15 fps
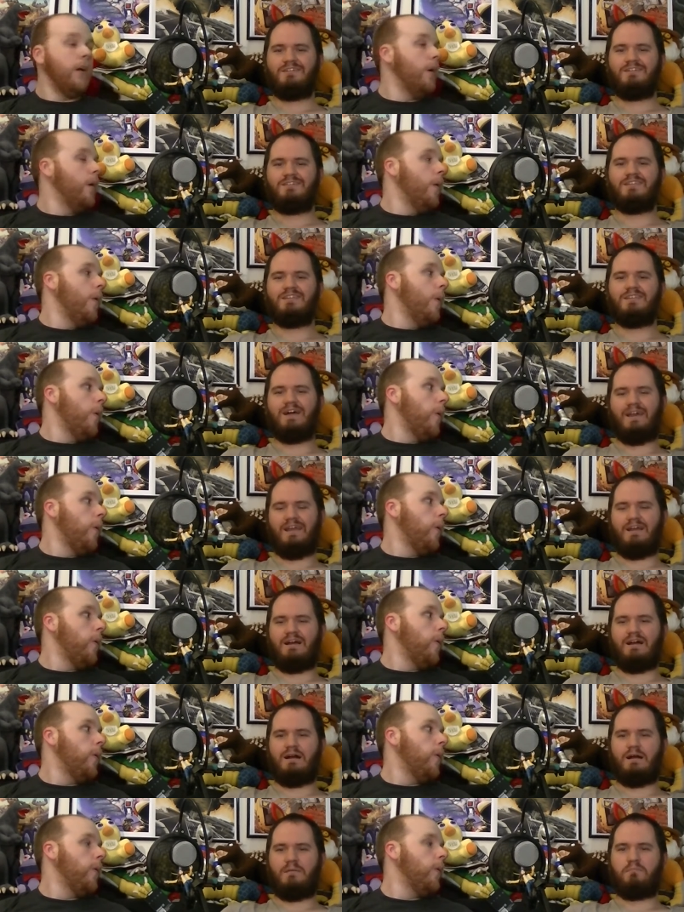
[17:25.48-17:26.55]
Speaker 1: A
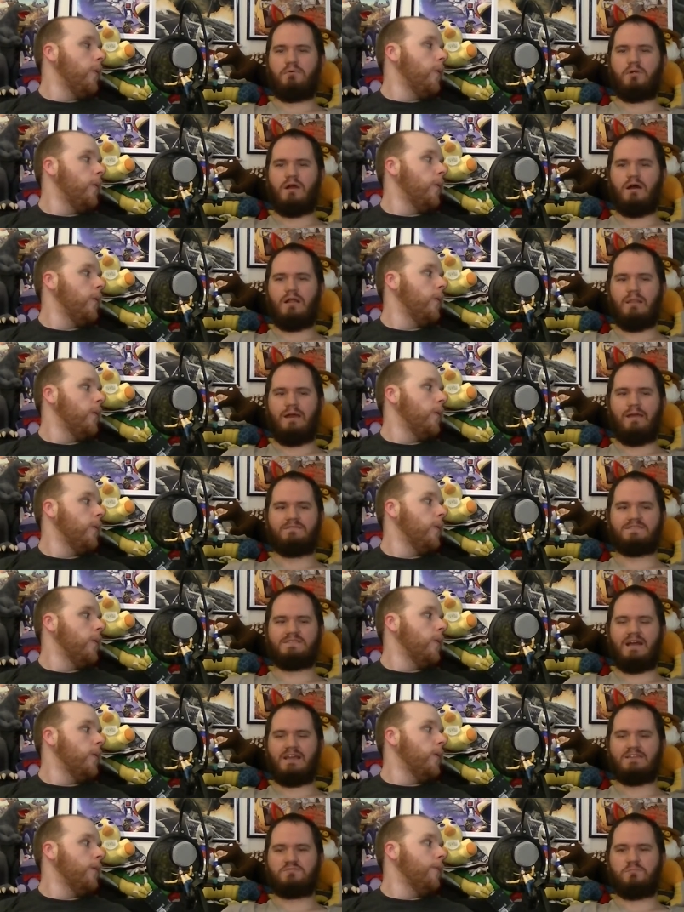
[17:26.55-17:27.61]

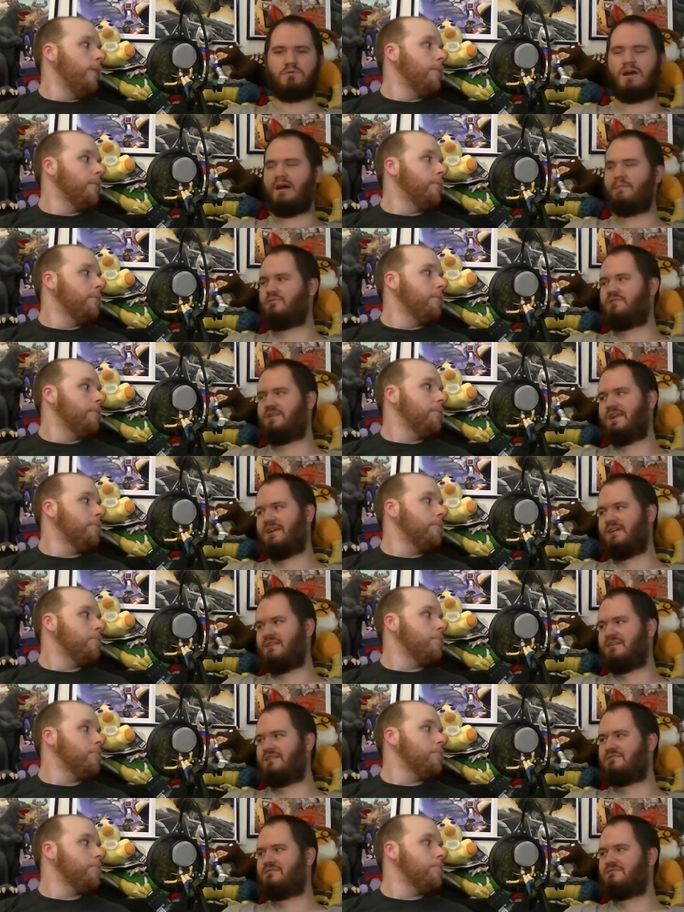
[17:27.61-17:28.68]
life-size prop of the
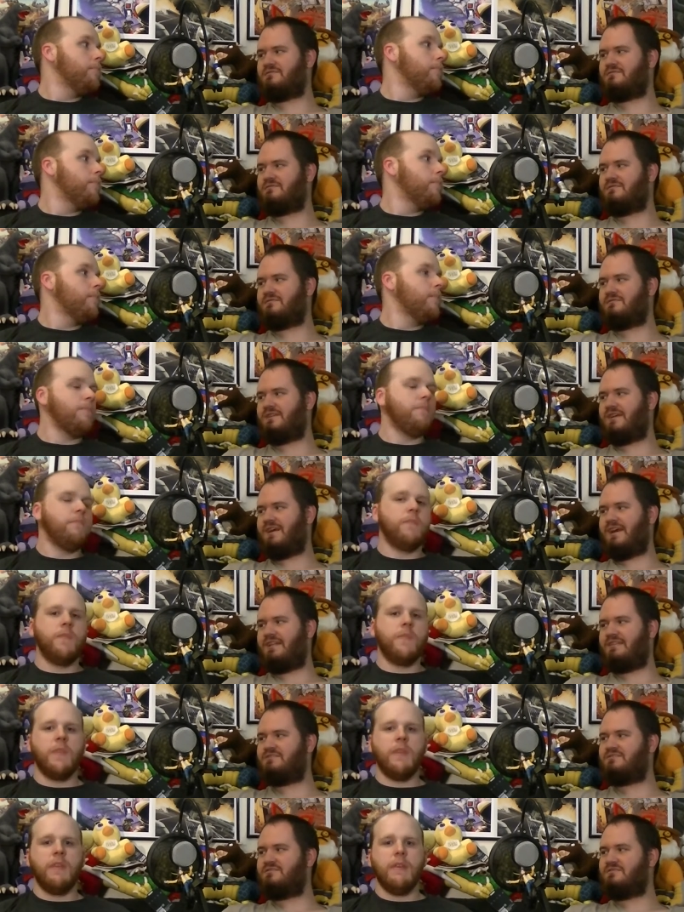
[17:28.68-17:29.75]
alien
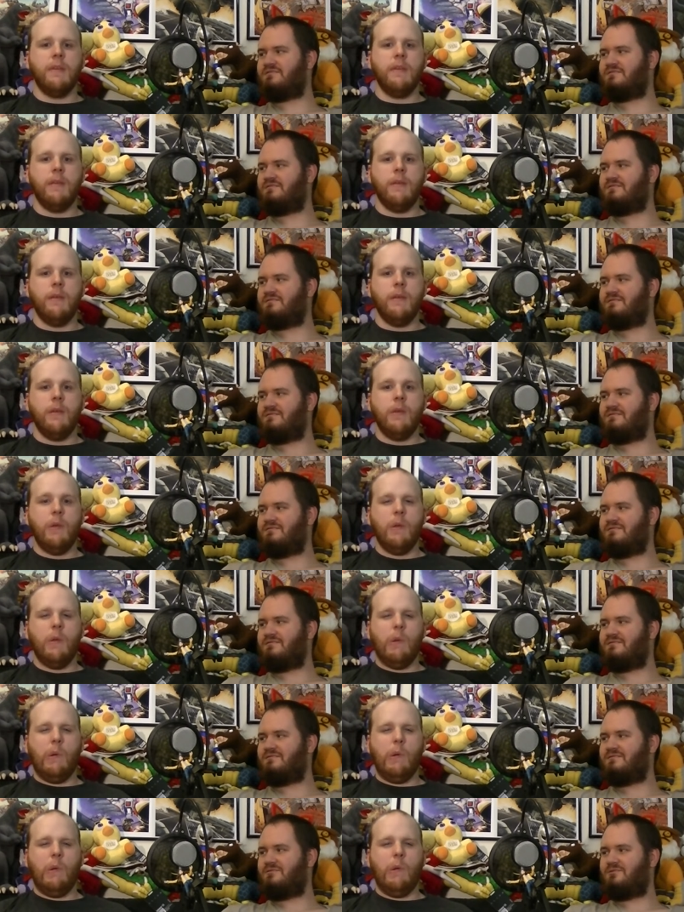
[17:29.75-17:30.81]
heads.
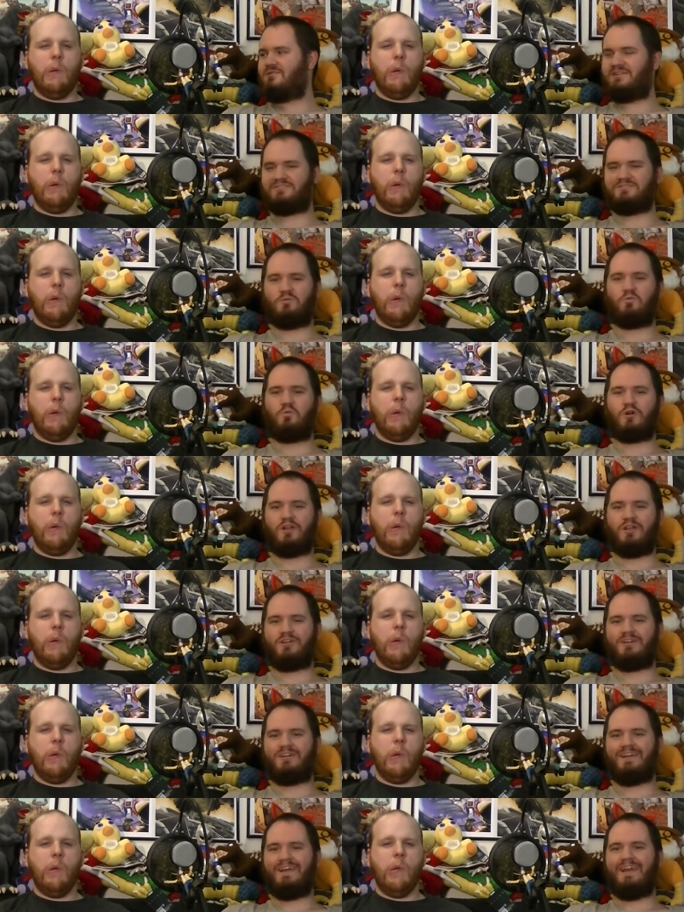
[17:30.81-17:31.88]
There's a
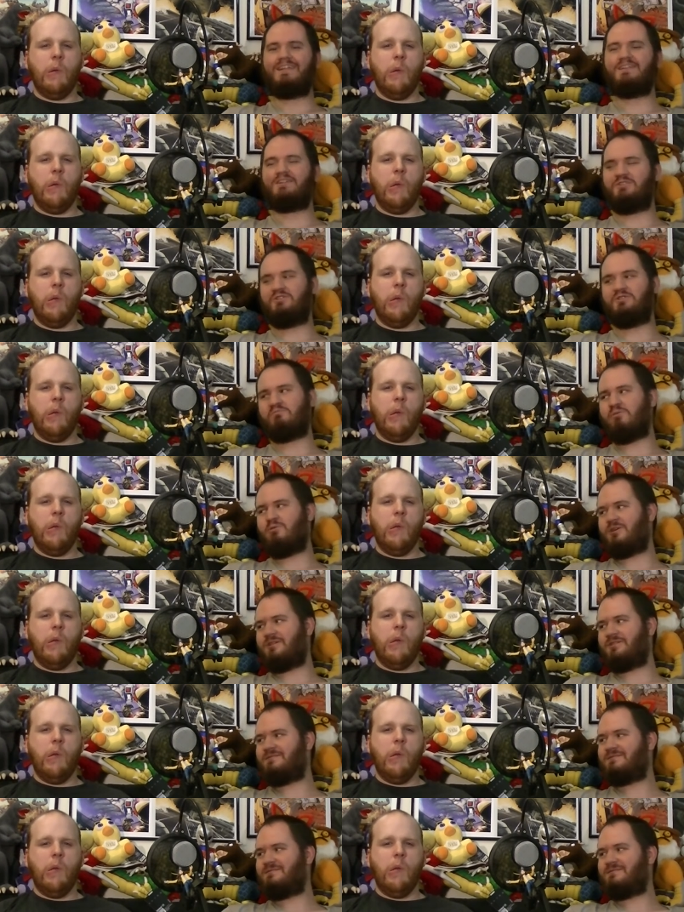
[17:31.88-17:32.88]
warrior and a newborn.